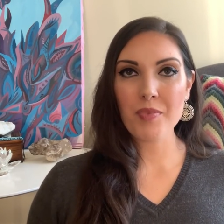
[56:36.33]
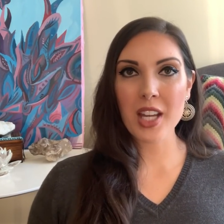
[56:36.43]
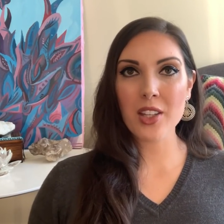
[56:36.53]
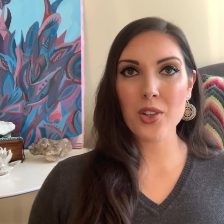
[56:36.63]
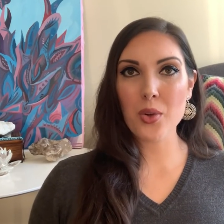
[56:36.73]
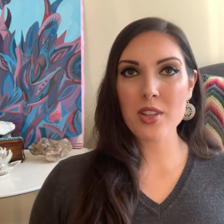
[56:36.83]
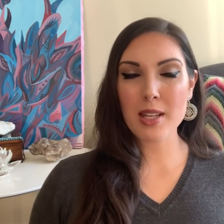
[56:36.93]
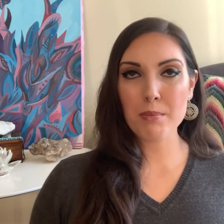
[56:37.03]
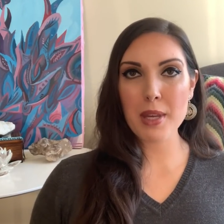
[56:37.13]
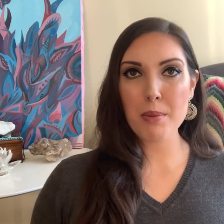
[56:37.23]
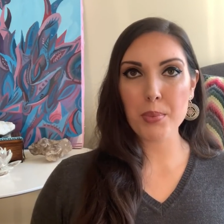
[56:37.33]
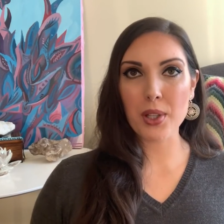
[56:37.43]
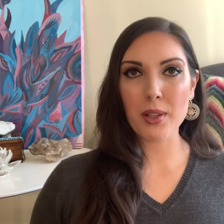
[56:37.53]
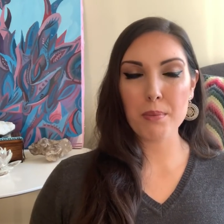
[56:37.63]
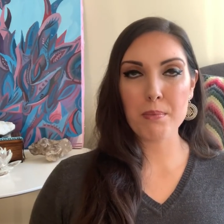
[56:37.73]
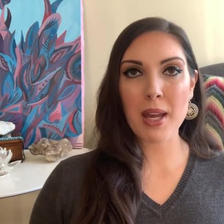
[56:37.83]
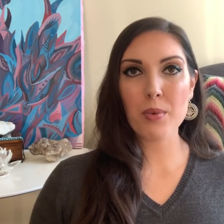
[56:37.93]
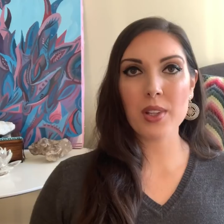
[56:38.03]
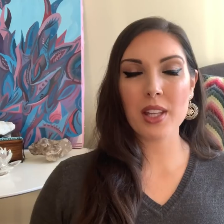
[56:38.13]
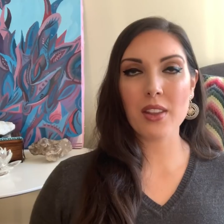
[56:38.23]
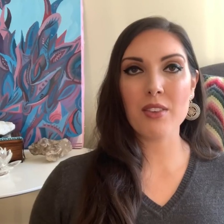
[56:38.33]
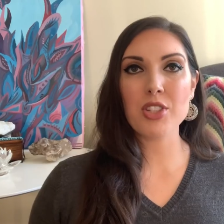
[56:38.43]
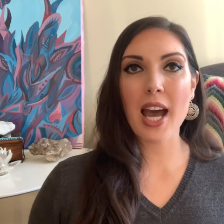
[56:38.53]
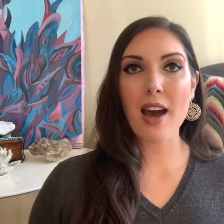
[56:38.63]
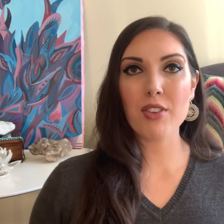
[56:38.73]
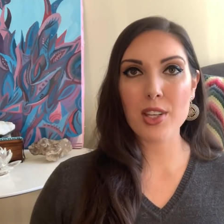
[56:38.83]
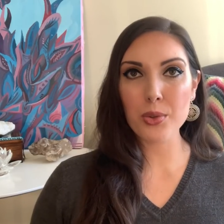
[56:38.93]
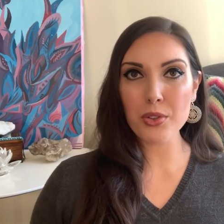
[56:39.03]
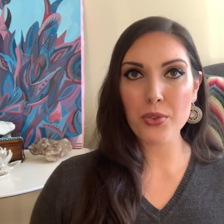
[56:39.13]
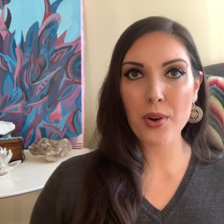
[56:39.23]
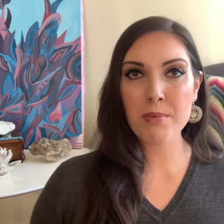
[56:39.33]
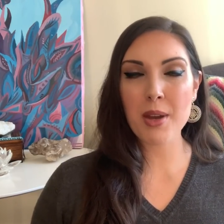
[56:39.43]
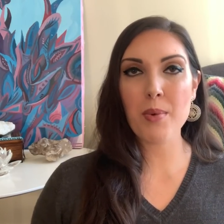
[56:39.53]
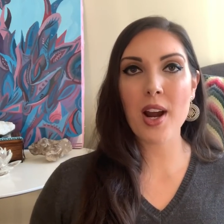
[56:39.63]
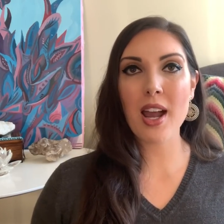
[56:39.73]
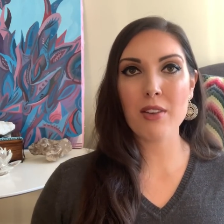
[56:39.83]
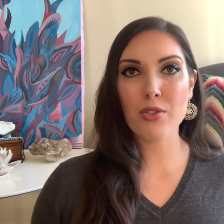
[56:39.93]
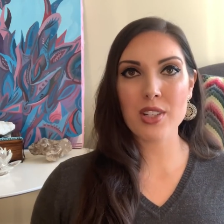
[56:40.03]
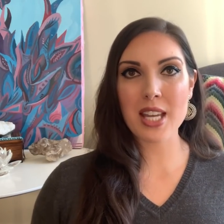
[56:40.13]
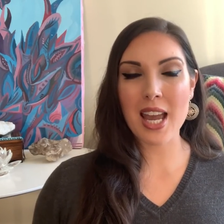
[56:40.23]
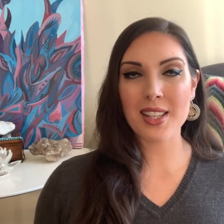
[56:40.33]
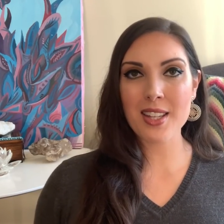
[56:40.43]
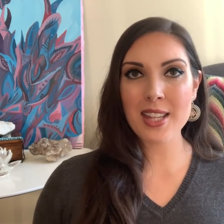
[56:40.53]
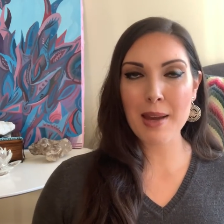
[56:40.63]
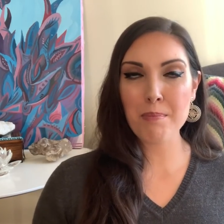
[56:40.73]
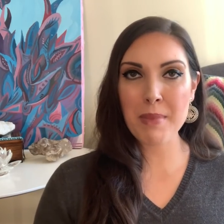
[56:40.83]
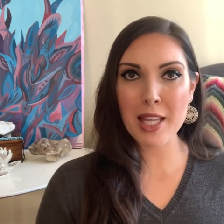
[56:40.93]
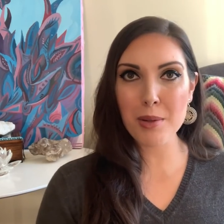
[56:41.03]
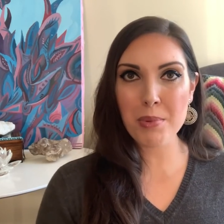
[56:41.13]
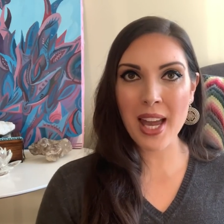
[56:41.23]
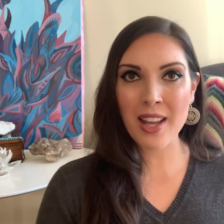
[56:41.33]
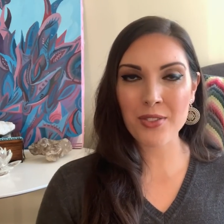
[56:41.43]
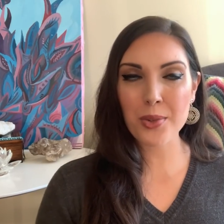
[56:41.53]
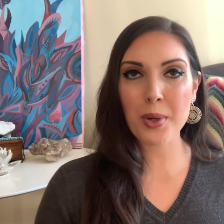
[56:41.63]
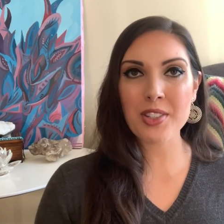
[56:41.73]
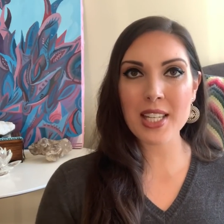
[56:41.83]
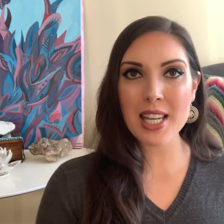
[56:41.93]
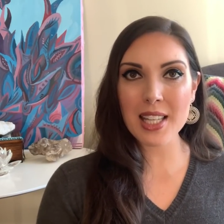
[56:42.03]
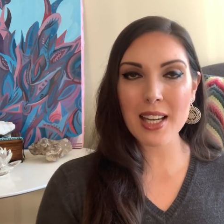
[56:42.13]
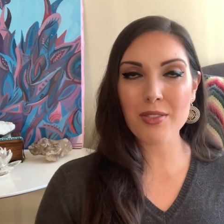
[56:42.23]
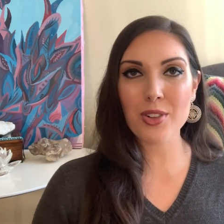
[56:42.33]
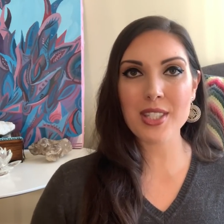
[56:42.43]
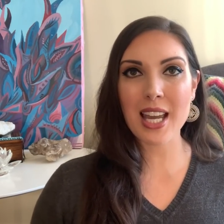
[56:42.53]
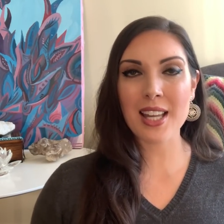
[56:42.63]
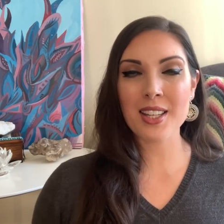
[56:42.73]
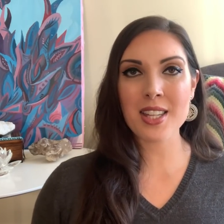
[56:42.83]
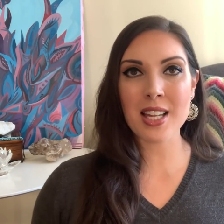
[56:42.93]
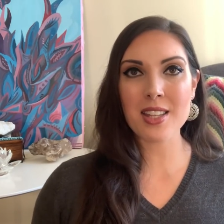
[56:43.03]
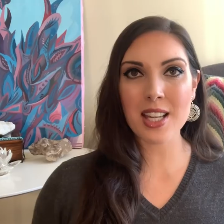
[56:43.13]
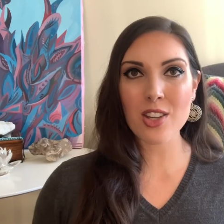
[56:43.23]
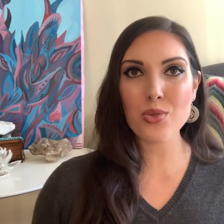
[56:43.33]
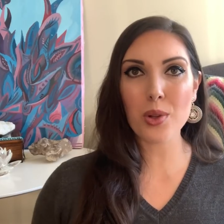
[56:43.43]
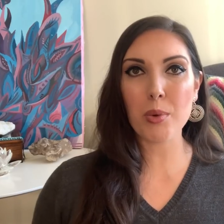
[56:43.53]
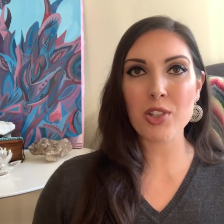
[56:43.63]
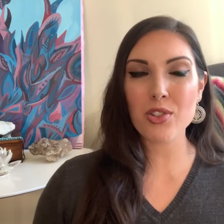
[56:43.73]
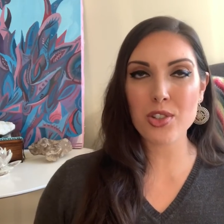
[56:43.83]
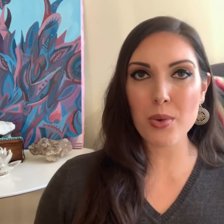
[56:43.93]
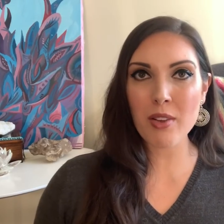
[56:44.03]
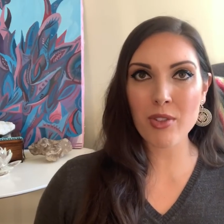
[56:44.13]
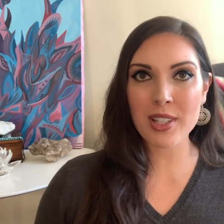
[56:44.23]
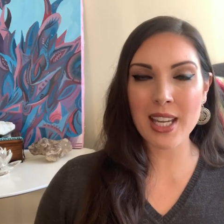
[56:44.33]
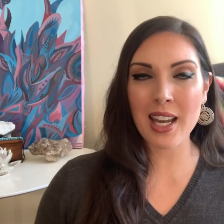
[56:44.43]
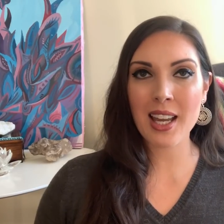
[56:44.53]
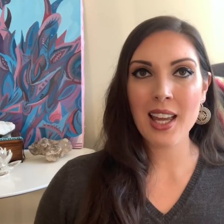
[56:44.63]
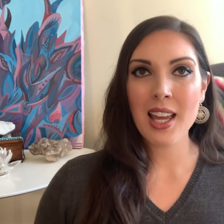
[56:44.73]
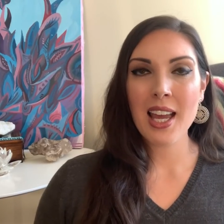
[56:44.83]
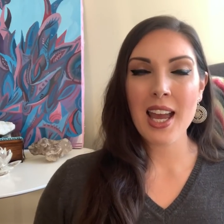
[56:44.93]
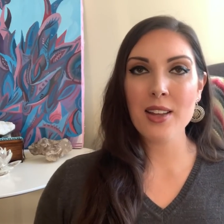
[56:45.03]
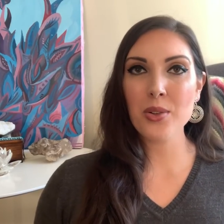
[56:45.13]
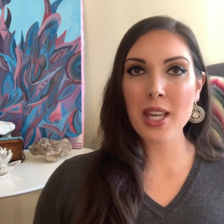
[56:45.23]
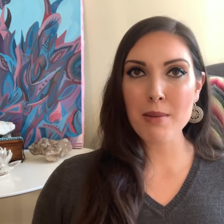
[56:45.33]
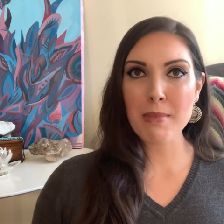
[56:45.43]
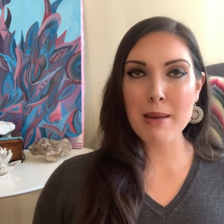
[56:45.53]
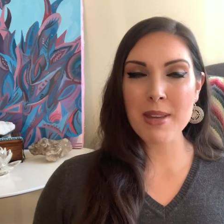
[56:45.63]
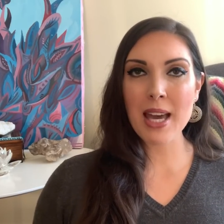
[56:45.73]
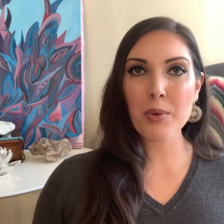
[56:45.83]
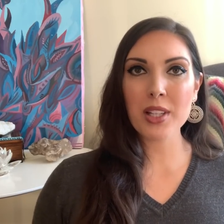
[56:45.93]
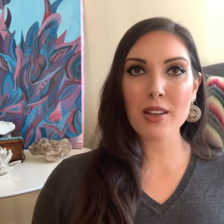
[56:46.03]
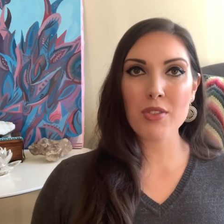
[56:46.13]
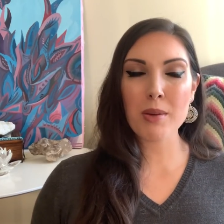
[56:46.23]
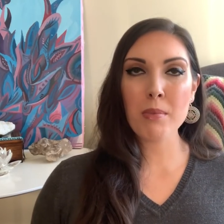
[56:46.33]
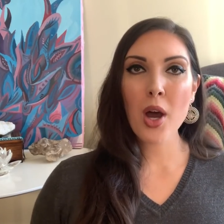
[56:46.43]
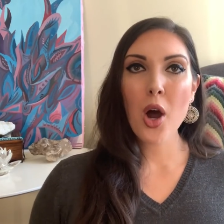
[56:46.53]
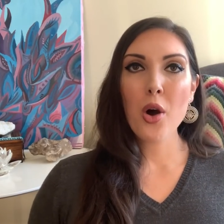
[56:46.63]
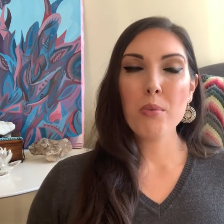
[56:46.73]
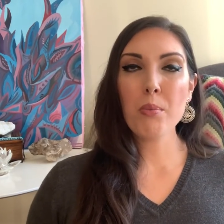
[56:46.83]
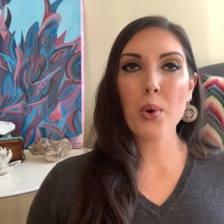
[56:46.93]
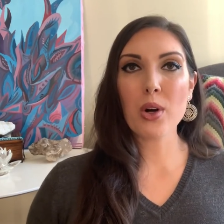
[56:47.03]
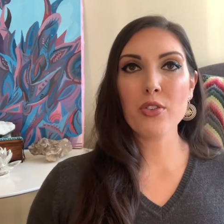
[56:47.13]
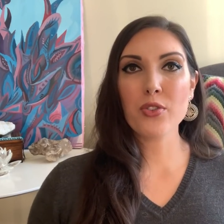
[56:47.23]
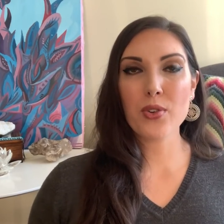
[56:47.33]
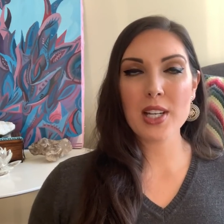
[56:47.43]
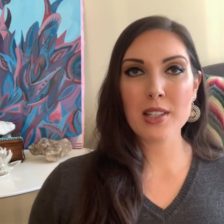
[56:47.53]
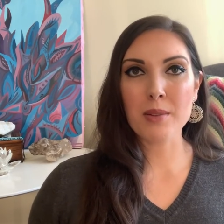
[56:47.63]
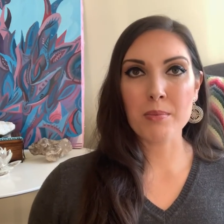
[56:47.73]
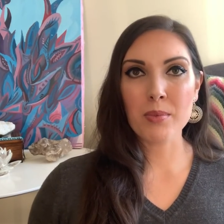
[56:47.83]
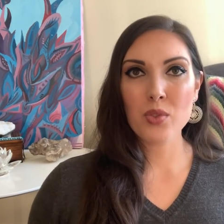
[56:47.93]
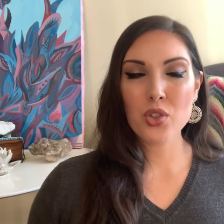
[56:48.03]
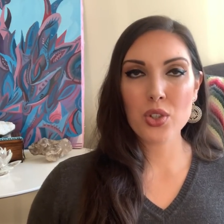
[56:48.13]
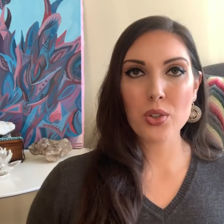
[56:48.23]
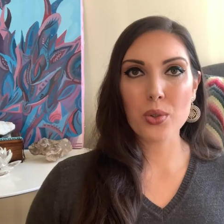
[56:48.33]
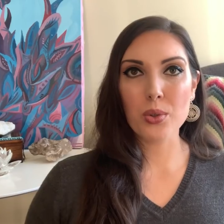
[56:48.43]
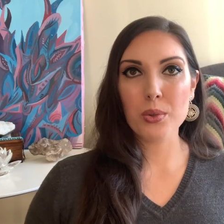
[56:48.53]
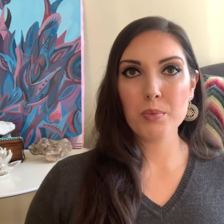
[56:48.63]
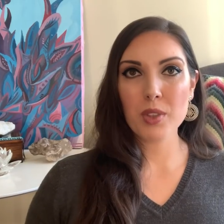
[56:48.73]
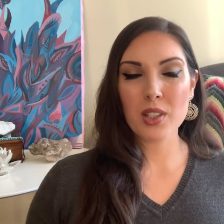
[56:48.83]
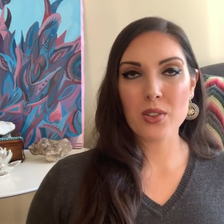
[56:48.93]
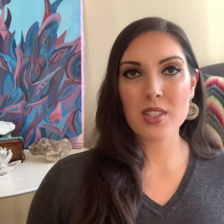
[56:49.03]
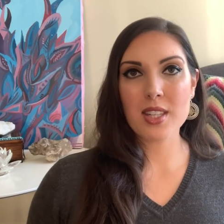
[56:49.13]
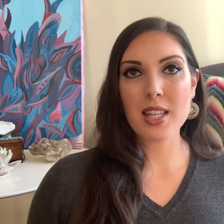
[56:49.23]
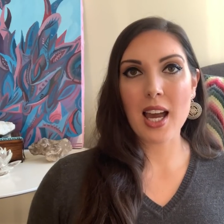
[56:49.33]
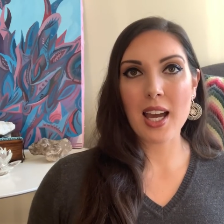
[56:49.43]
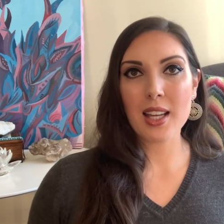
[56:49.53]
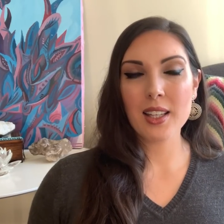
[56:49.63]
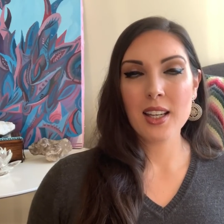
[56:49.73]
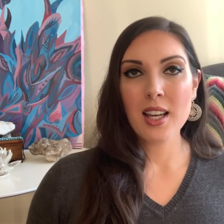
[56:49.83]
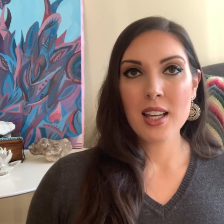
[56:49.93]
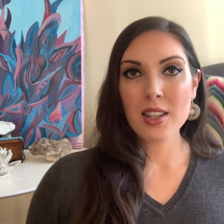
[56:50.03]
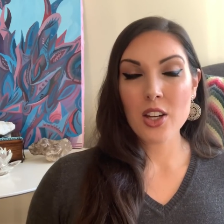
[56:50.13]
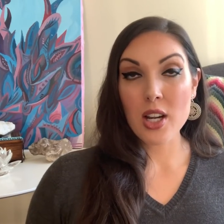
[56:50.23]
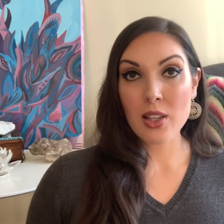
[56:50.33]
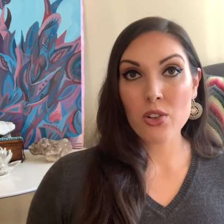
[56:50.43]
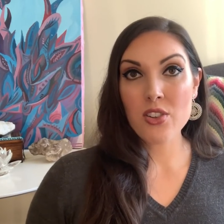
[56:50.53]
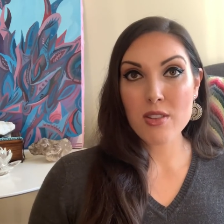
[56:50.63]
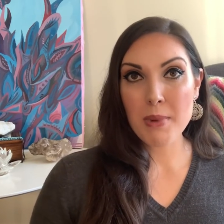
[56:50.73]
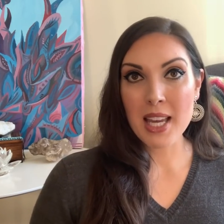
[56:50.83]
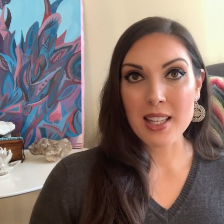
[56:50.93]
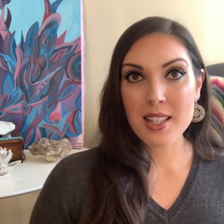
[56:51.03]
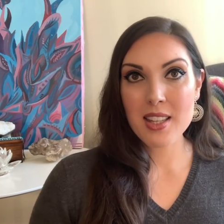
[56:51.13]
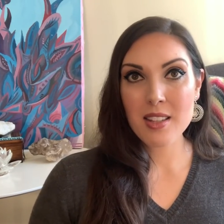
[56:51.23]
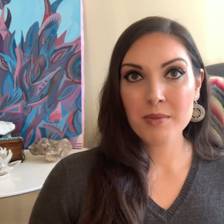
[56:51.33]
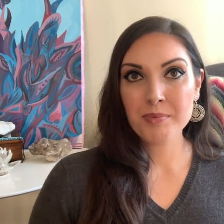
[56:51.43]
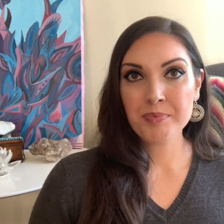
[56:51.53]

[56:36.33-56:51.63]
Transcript: And you know, some people might really love to have a uniform they wear every day and a set meal plan for what to eat every day and a set schedule what to do every day. And okay, maybe that will give them more freedom to, you know, decide their inner space.